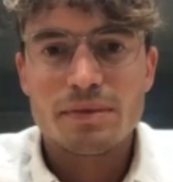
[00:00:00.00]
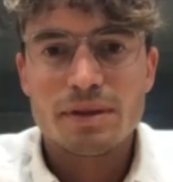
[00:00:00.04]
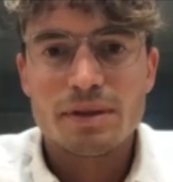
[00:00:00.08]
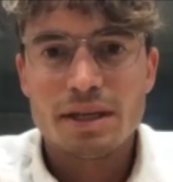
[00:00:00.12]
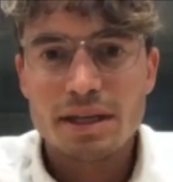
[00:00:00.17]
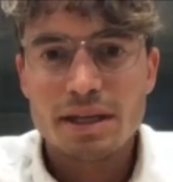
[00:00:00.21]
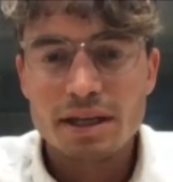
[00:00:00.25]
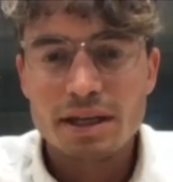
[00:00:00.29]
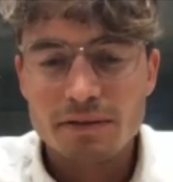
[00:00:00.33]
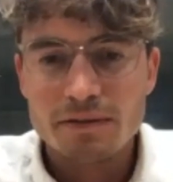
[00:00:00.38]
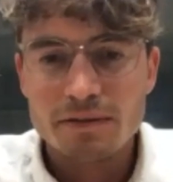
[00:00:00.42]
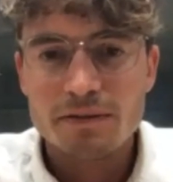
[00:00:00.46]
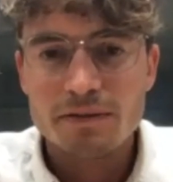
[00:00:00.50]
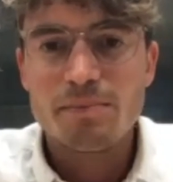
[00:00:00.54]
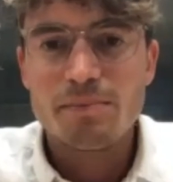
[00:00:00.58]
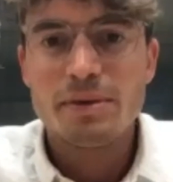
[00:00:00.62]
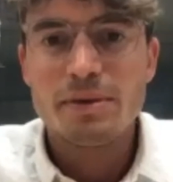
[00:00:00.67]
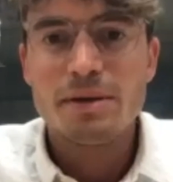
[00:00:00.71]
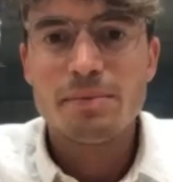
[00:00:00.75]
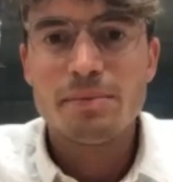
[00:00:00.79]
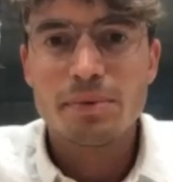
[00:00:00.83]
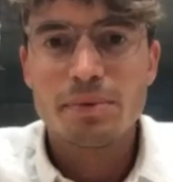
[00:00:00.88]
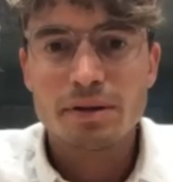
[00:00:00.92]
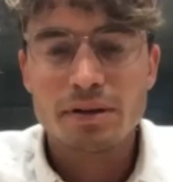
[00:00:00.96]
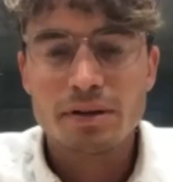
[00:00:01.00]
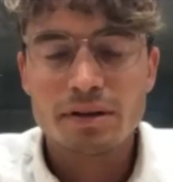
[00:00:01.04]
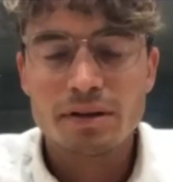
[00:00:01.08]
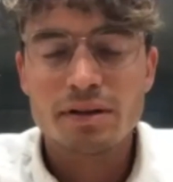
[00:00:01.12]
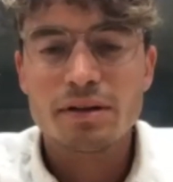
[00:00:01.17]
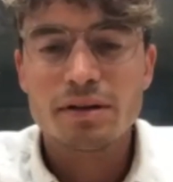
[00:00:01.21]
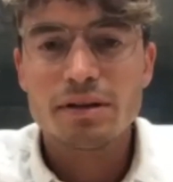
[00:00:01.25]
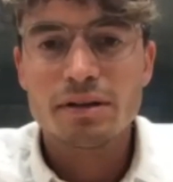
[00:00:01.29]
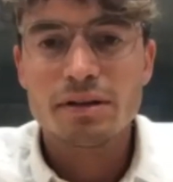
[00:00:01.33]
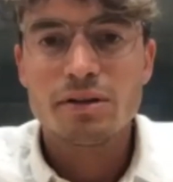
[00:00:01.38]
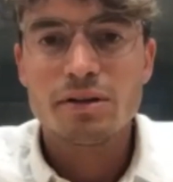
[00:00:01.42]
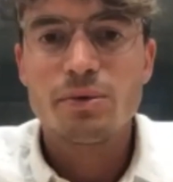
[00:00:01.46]
give
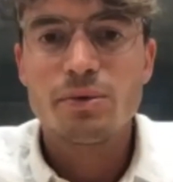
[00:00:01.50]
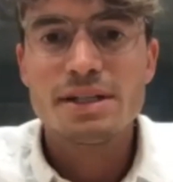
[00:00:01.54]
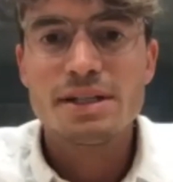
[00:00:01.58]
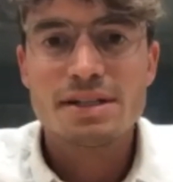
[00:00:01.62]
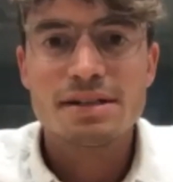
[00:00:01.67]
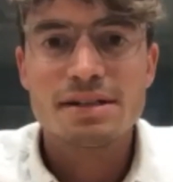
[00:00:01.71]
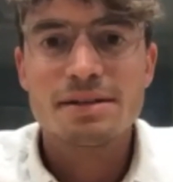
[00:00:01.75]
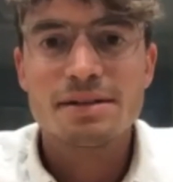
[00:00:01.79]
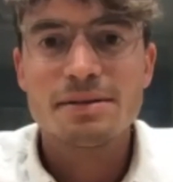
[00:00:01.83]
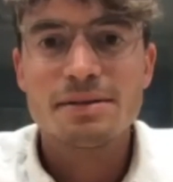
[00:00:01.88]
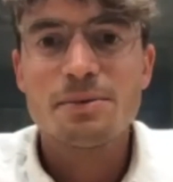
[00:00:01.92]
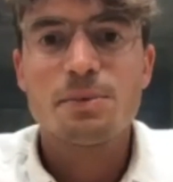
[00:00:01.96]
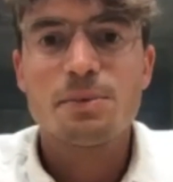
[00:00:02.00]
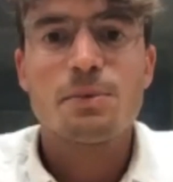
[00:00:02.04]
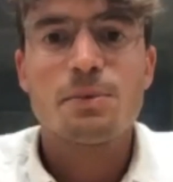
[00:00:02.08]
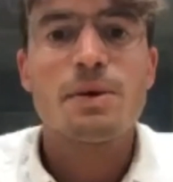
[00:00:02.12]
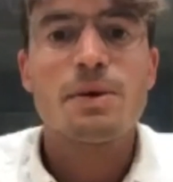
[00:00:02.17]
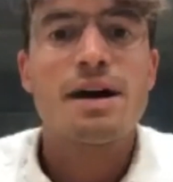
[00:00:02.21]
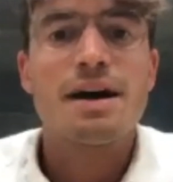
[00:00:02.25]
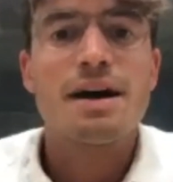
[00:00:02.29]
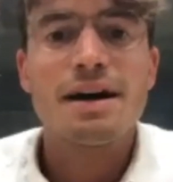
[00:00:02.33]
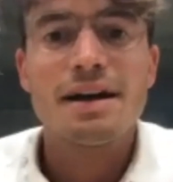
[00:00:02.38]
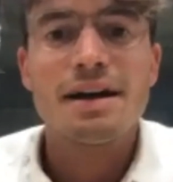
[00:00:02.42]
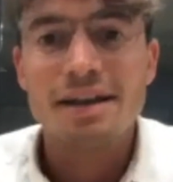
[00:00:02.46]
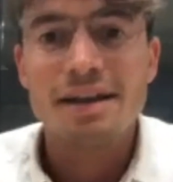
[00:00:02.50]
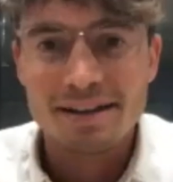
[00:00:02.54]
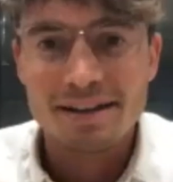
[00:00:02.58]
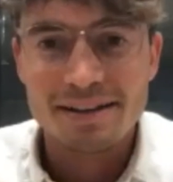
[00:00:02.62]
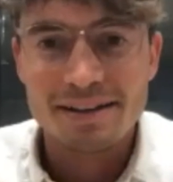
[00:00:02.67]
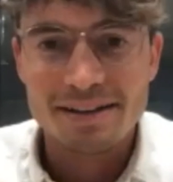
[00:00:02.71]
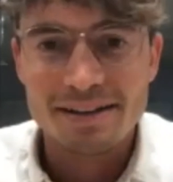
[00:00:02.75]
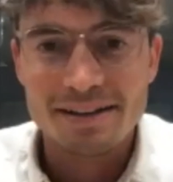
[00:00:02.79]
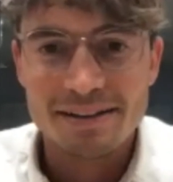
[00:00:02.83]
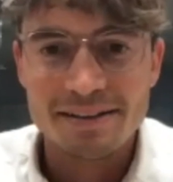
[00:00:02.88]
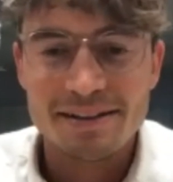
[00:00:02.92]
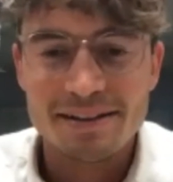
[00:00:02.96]
people the reason why
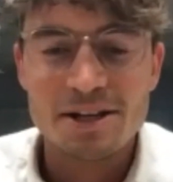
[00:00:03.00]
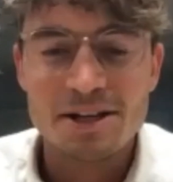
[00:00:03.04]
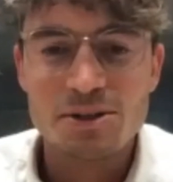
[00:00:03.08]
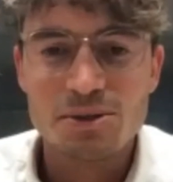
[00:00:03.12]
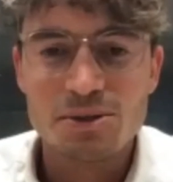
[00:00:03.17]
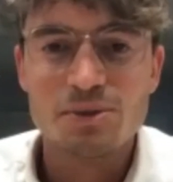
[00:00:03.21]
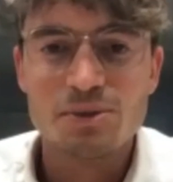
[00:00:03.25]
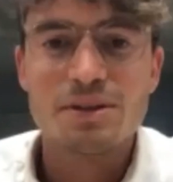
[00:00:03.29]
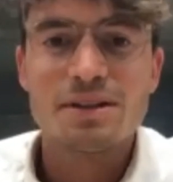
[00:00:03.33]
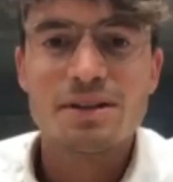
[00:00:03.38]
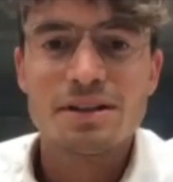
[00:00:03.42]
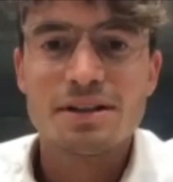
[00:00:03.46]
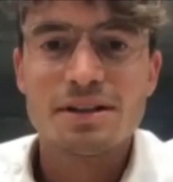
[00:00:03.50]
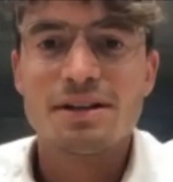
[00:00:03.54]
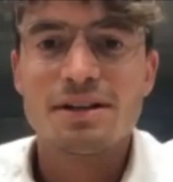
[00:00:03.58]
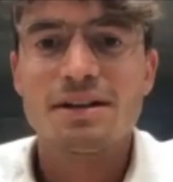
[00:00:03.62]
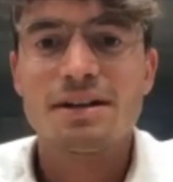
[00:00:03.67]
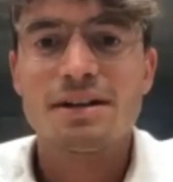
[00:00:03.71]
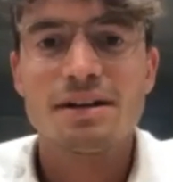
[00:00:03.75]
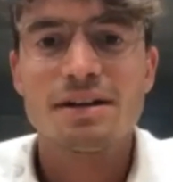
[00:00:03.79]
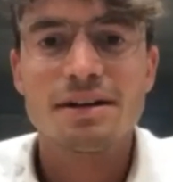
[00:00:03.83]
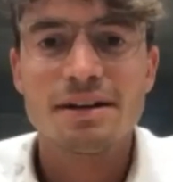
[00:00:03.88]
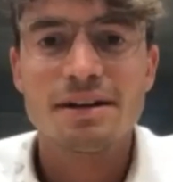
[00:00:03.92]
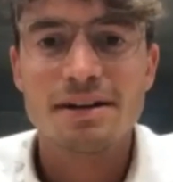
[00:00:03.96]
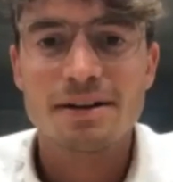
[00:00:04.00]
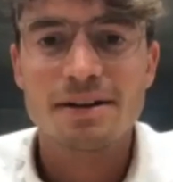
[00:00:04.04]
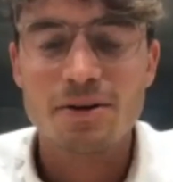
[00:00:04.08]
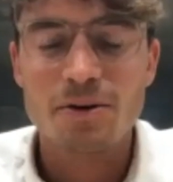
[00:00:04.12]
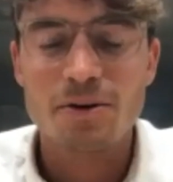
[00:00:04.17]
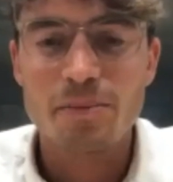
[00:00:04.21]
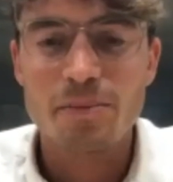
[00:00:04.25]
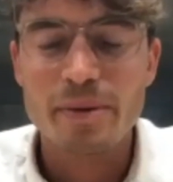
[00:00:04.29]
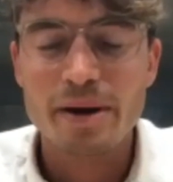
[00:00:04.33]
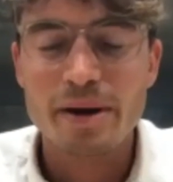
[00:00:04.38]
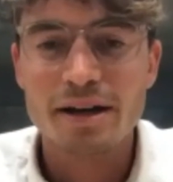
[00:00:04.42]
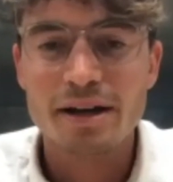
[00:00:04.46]
they should
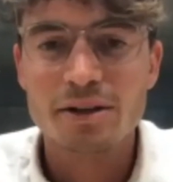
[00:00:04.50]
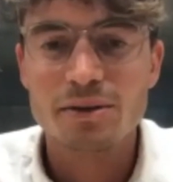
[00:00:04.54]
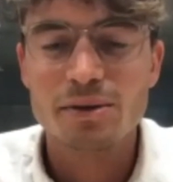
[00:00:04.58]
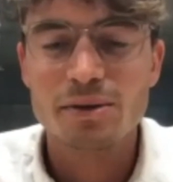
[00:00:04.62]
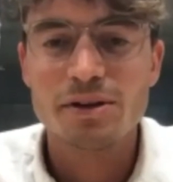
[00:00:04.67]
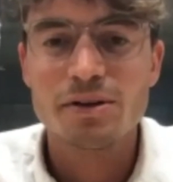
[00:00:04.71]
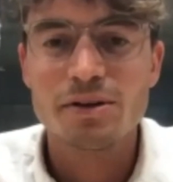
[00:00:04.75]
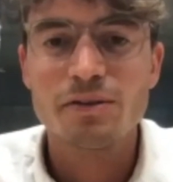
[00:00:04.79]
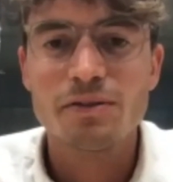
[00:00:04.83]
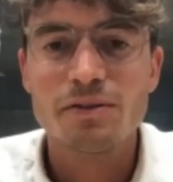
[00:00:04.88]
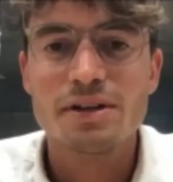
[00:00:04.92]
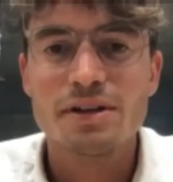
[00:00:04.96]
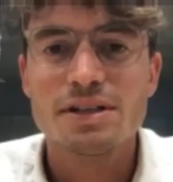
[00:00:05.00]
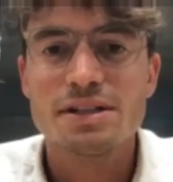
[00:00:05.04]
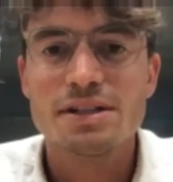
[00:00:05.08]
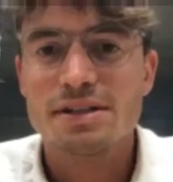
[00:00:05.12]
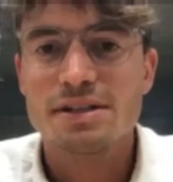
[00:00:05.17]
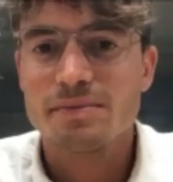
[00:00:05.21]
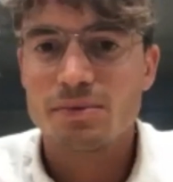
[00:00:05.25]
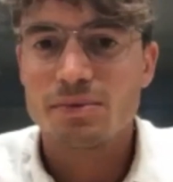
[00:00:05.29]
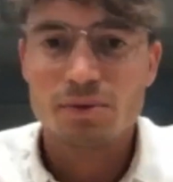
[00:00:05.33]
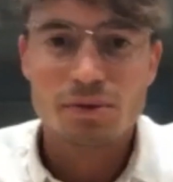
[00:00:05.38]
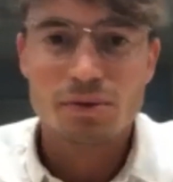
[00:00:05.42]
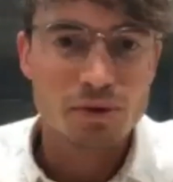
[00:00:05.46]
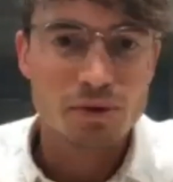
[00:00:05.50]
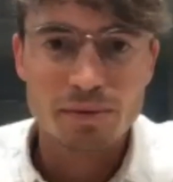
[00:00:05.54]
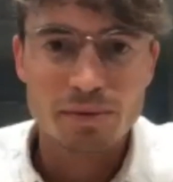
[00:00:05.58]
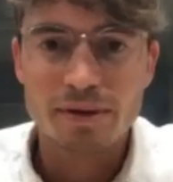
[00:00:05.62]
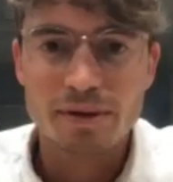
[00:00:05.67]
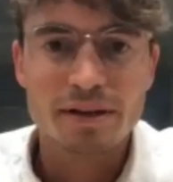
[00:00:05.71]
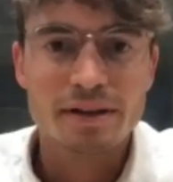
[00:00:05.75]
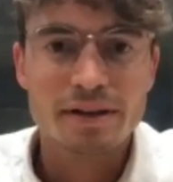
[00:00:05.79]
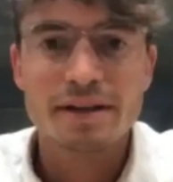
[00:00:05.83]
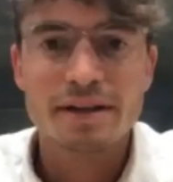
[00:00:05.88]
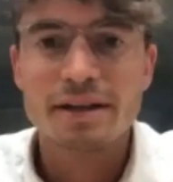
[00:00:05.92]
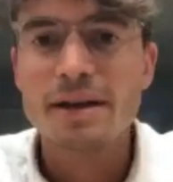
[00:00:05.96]
go back to the office, to the
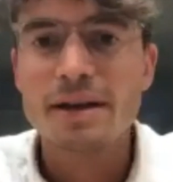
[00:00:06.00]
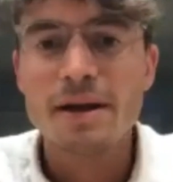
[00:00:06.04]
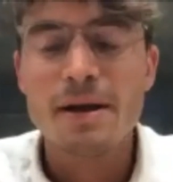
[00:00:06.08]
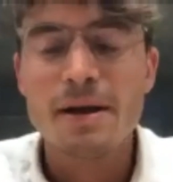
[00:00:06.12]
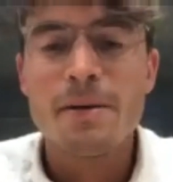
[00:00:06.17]
building